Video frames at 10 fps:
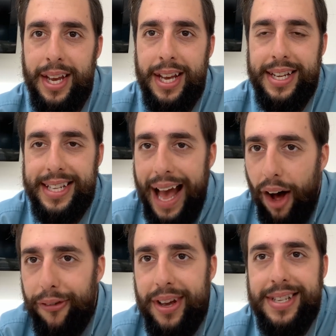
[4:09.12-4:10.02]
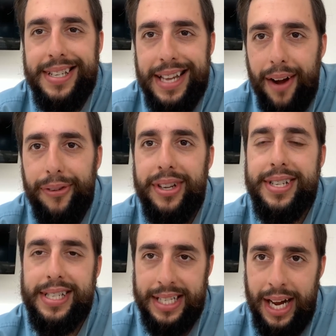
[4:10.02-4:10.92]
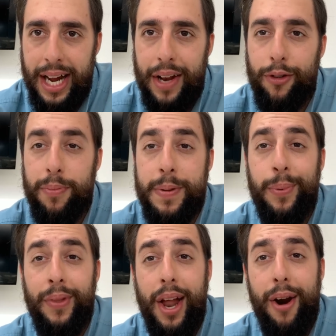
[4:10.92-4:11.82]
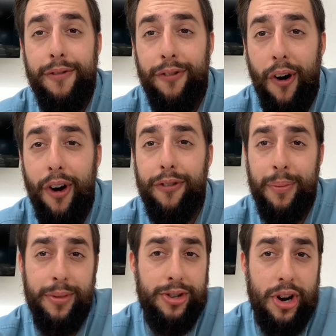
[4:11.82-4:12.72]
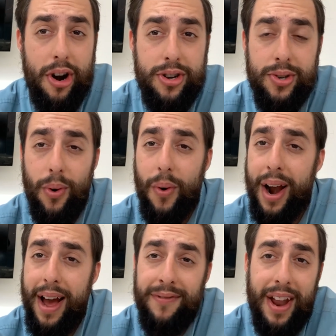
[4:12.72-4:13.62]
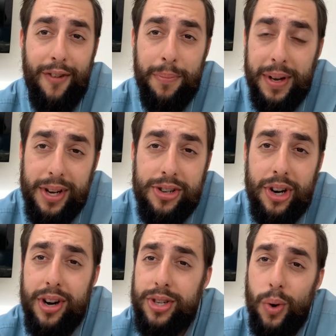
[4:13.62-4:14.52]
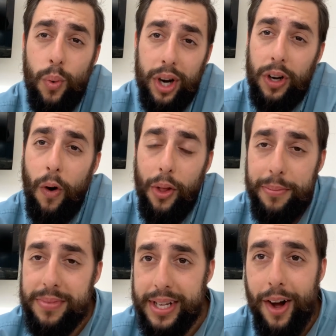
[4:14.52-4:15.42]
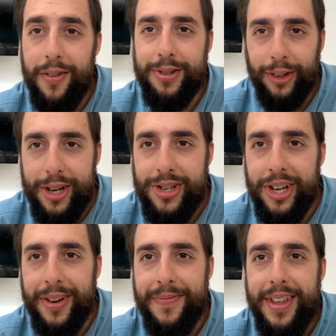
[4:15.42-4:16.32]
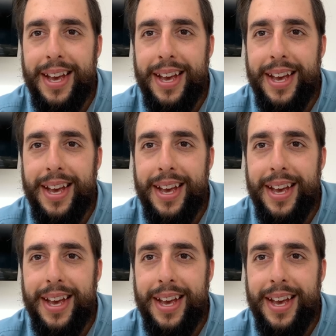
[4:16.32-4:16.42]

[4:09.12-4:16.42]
You see, Alpha is definitely designed for people that are far from the church, or have never been to church, or wouldn't call themselves a Christian.